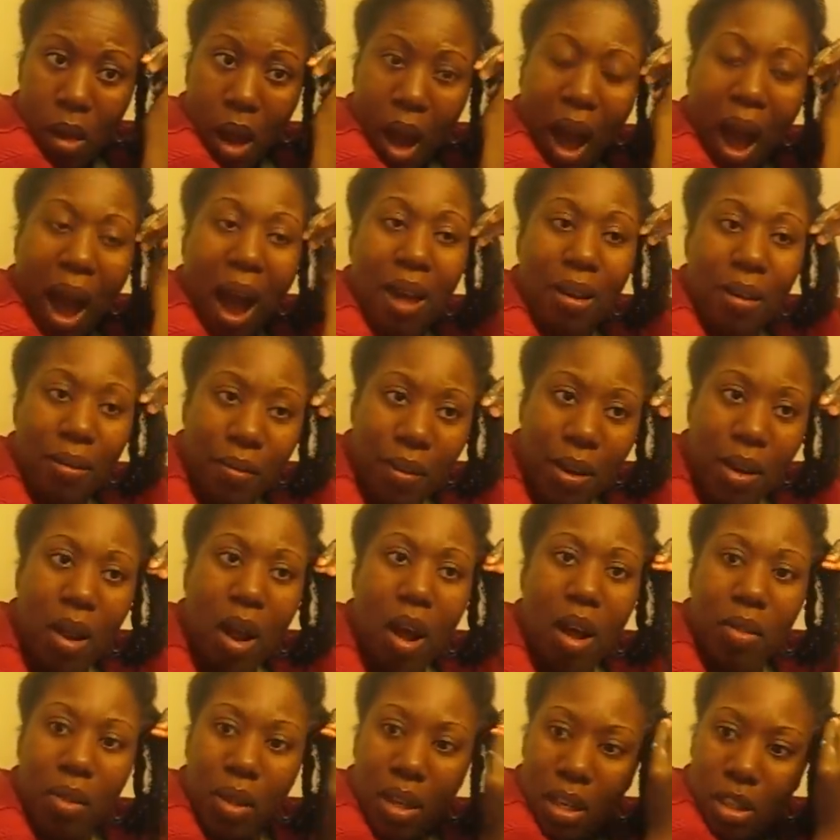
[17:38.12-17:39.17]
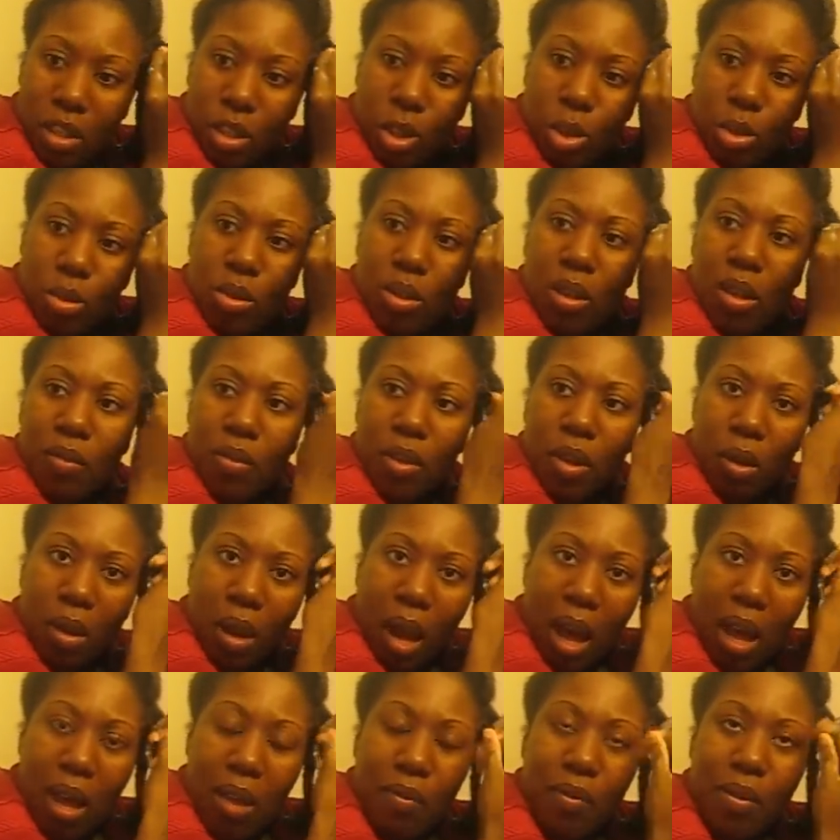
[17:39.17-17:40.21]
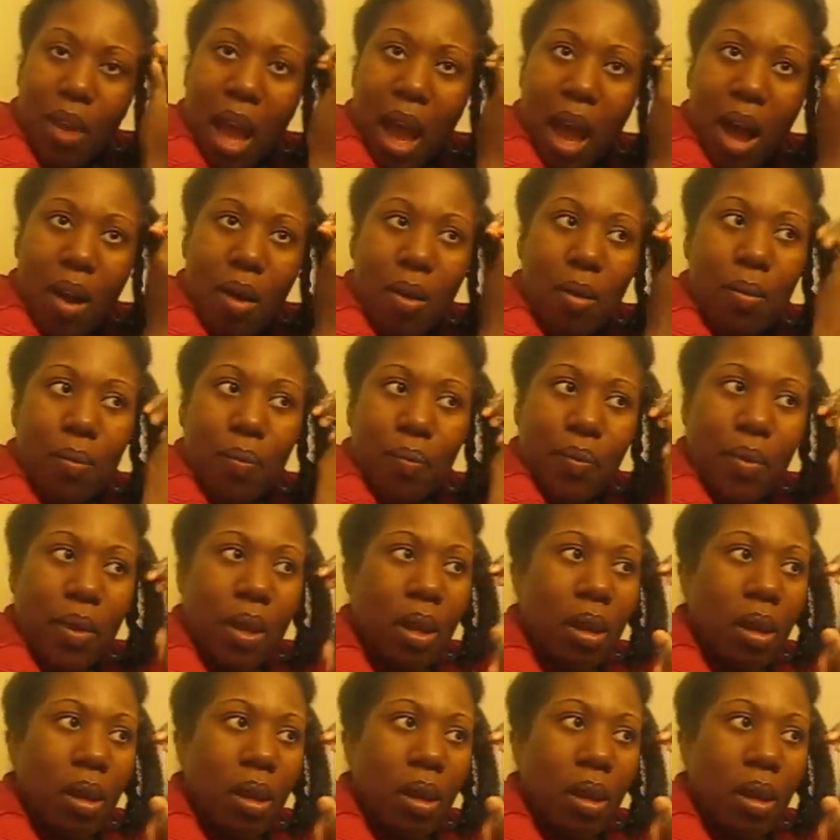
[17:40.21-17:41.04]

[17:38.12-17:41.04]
Out of it are the issues of your life. Now,